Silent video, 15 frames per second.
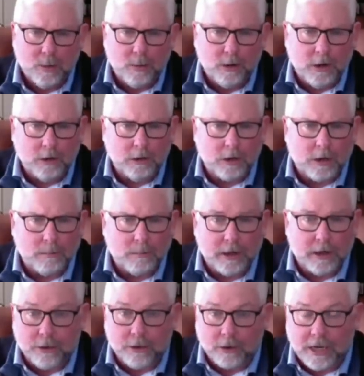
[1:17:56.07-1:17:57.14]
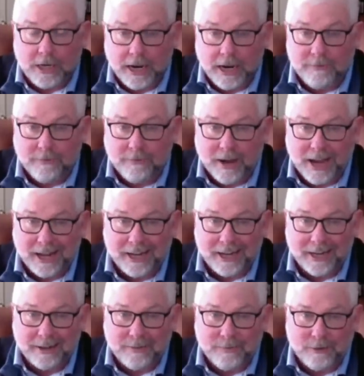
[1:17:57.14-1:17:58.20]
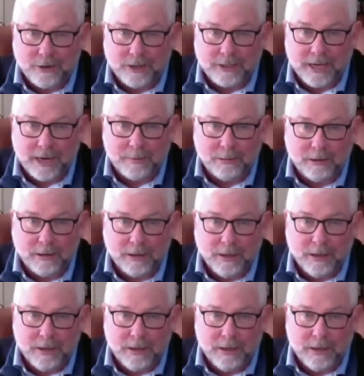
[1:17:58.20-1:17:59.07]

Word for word: When you look at my 13F filing, for example,